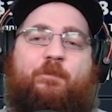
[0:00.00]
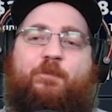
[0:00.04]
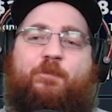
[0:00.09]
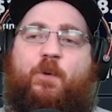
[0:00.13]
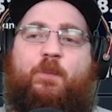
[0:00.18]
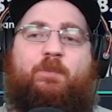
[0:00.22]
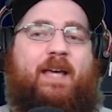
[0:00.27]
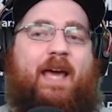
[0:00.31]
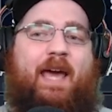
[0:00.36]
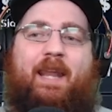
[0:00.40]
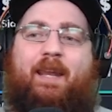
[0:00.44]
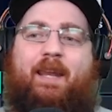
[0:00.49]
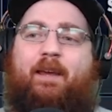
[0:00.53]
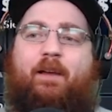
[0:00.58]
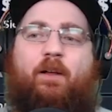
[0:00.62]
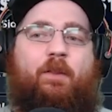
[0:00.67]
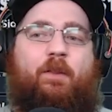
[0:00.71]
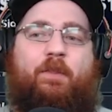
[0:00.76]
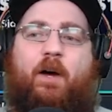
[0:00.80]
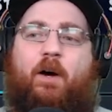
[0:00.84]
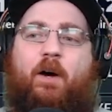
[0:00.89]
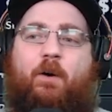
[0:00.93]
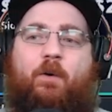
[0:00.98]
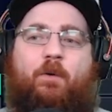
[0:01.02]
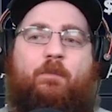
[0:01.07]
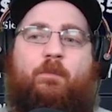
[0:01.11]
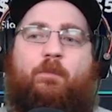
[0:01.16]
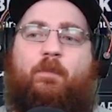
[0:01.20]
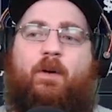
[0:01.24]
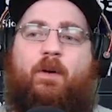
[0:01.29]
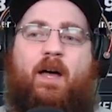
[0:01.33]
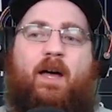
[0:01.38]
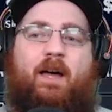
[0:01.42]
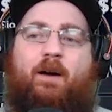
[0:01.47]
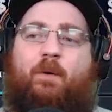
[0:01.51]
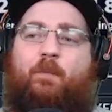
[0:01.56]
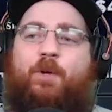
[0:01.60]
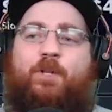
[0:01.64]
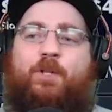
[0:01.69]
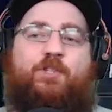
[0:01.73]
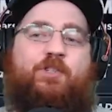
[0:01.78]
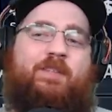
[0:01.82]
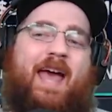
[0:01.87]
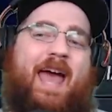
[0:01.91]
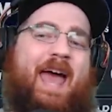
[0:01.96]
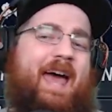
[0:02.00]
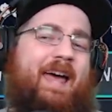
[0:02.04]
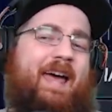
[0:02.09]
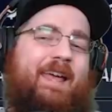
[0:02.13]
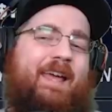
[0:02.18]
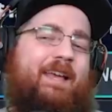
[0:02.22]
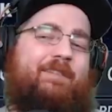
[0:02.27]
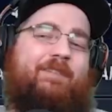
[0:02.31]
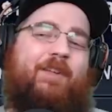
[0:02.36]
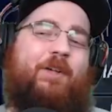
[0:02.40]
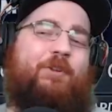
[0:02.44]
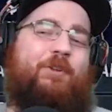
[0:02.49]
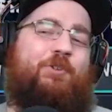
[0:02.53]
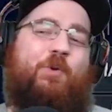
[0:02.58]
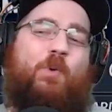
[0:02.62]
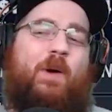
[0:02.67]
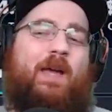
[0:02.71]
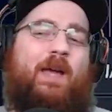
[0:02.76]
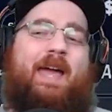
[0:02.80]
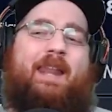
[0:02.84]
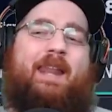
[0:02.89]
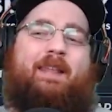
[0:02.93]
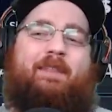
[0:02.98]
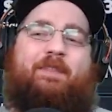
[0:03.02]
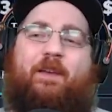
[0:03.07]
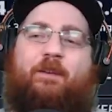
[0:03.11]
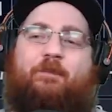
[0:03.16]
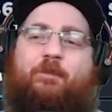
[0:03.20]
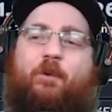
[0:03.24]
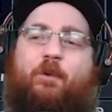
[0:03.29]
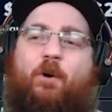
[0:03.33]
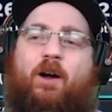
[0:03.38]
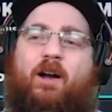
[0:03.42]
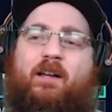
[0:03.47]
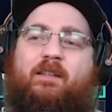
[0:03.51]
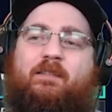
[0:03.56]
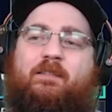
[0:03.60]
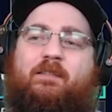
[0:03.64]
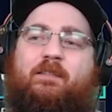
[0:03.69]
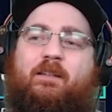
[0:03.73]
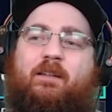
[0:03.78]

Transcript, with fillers: from Tannehill, though. Uh, we just ha He's not doing anything for us.